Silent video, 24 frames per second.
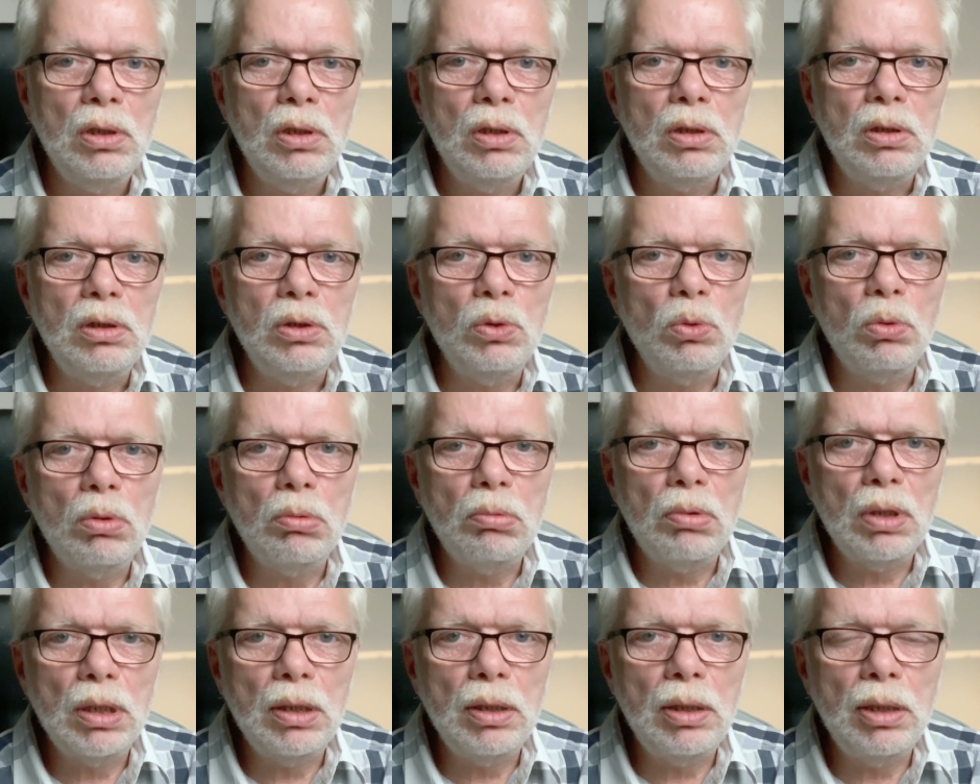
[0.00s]

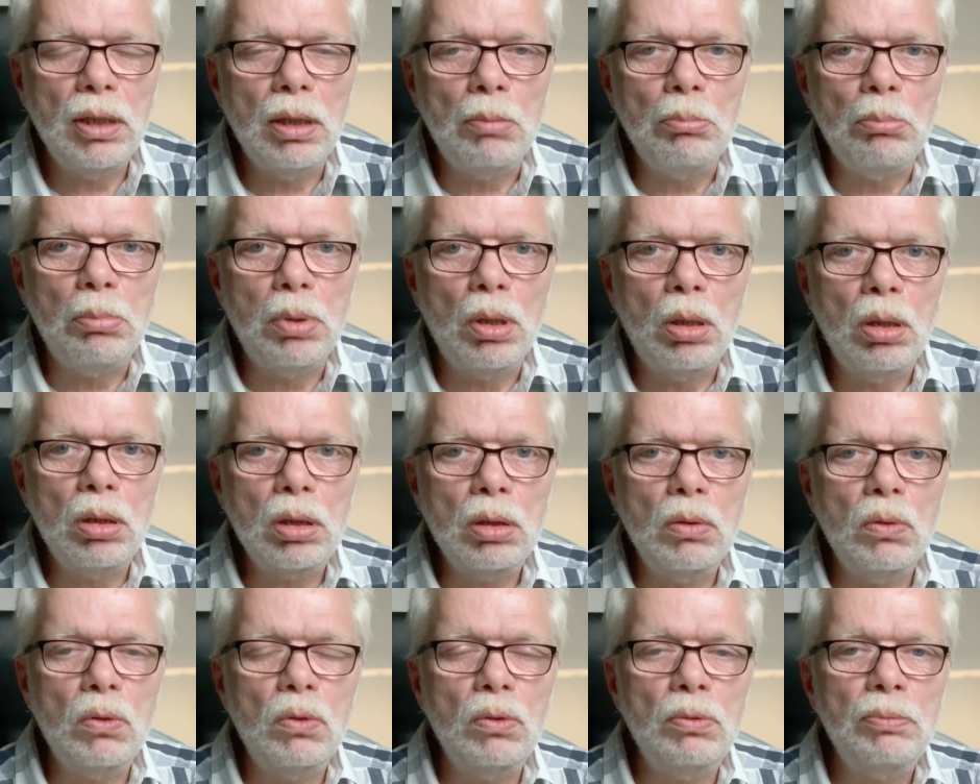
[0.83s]
Huawei
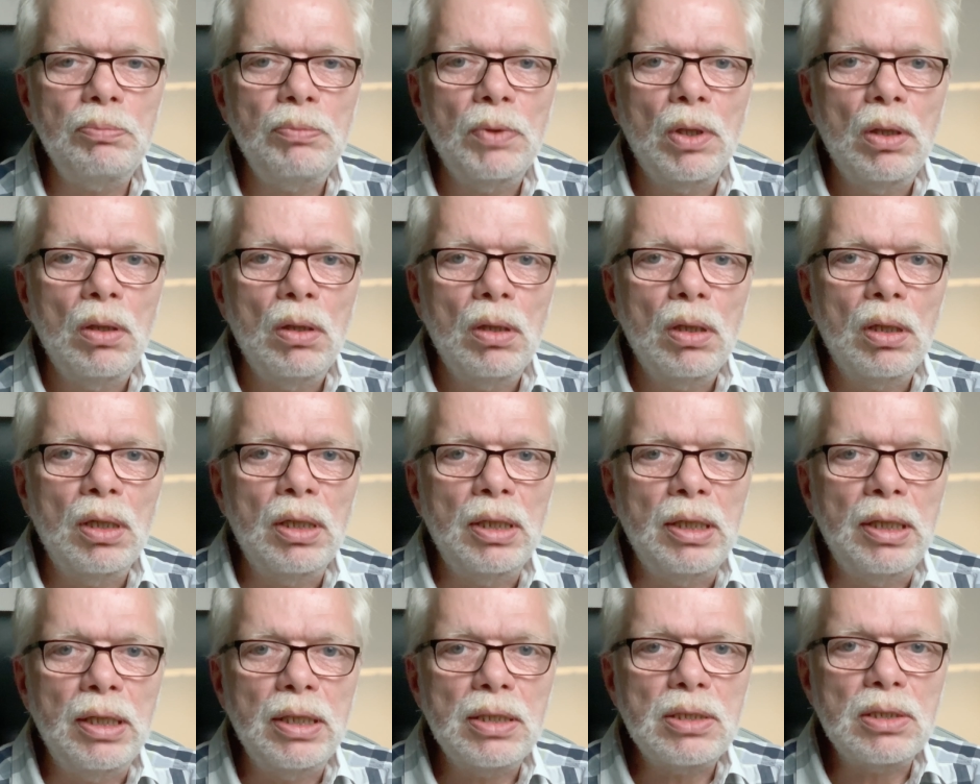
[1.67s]
embargo. I
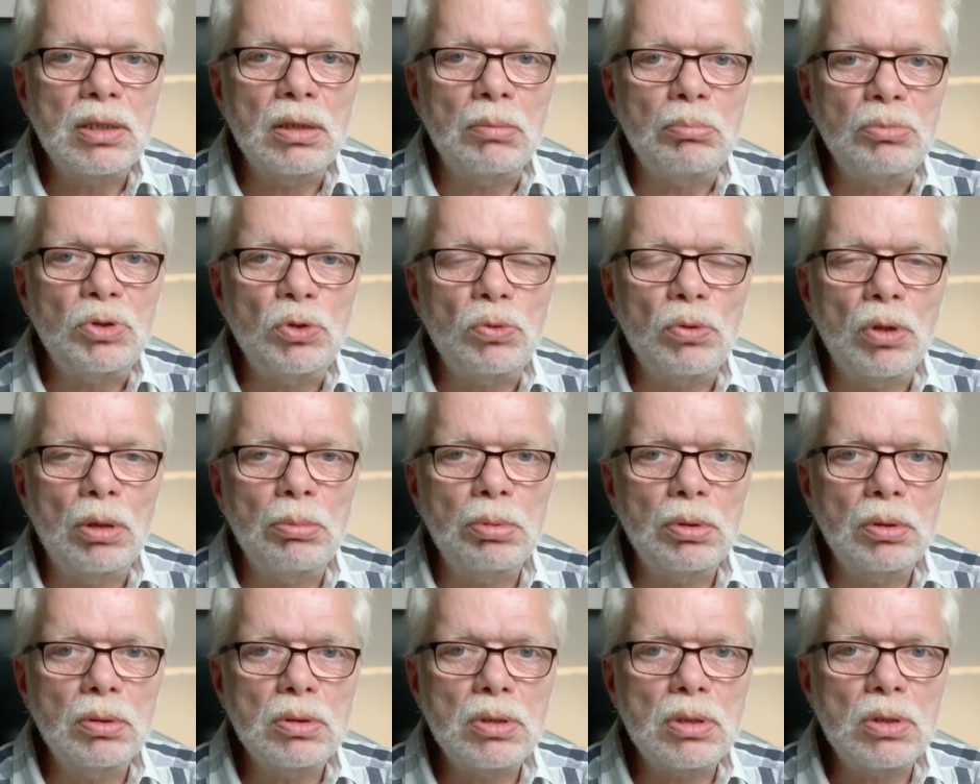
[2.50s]
had some
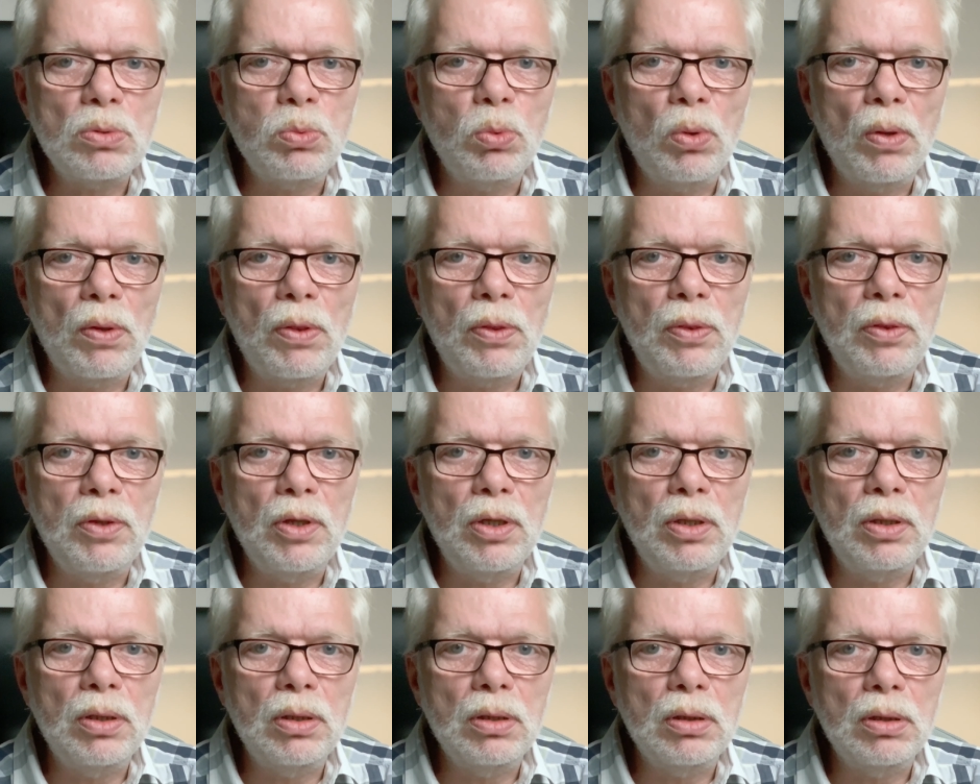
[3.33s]
troubles with
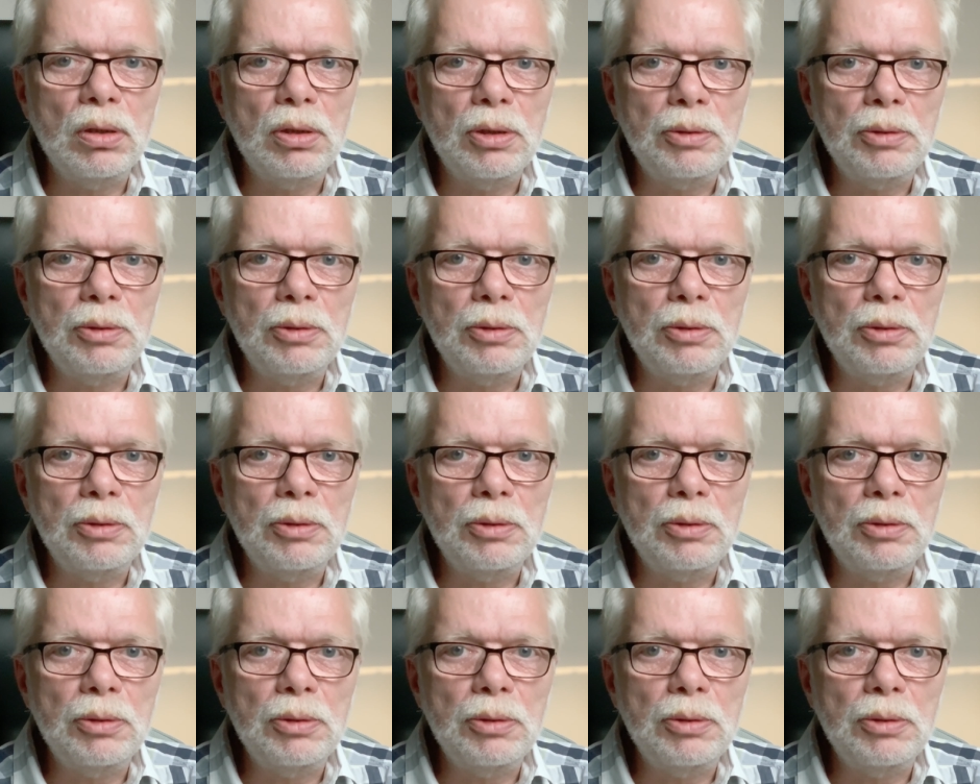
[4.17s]
the